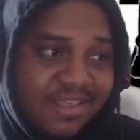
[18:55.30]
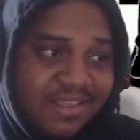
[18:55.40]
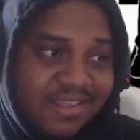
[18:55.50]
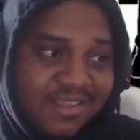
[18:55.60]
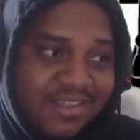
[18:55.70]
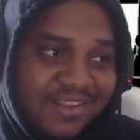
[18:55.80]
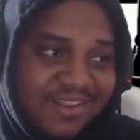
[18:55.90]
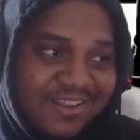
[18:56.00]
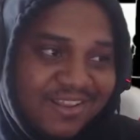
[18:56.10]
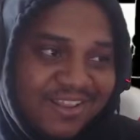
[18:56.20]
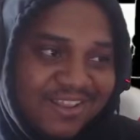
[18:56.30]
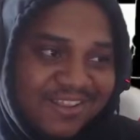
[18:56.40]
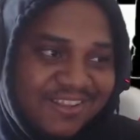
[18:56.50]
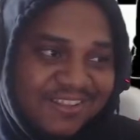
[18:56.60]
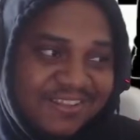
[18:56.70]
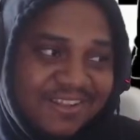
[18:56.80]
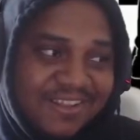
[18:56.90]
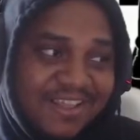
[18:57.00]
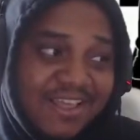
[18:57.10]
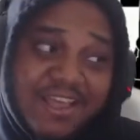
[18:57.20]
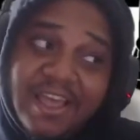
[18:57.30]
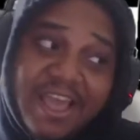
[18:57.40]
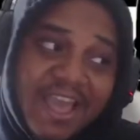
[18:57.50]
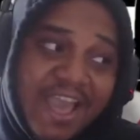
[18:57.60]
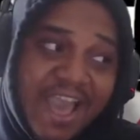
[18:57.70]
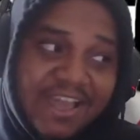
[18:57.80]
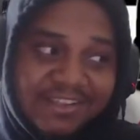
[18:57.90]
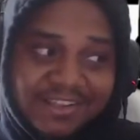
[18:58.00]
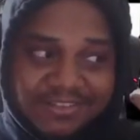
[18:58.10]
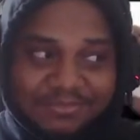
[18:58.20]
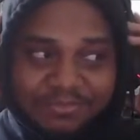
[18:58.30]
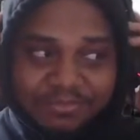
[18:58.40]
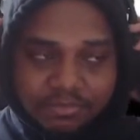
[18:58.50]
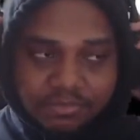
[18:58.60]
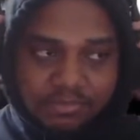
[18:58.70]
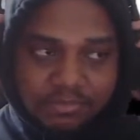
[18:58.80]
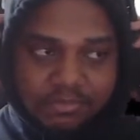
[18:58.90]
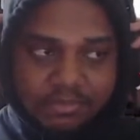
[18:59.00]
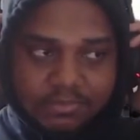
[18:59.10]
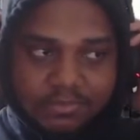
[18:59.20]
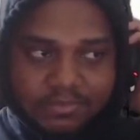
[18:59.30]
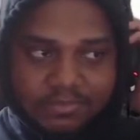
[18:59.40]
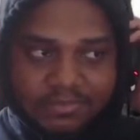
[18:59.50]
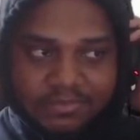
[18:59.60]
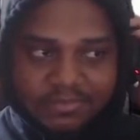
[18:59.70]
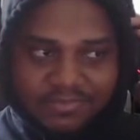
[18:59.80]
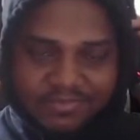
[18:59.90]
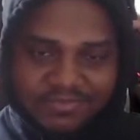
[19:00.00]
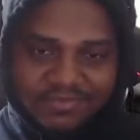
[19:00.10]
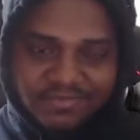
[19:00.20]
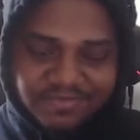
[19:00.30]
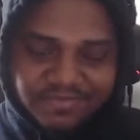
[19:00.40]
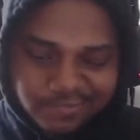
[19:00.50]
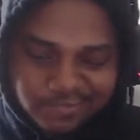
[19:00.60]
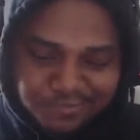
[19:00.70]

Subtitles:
The person shown says nothing.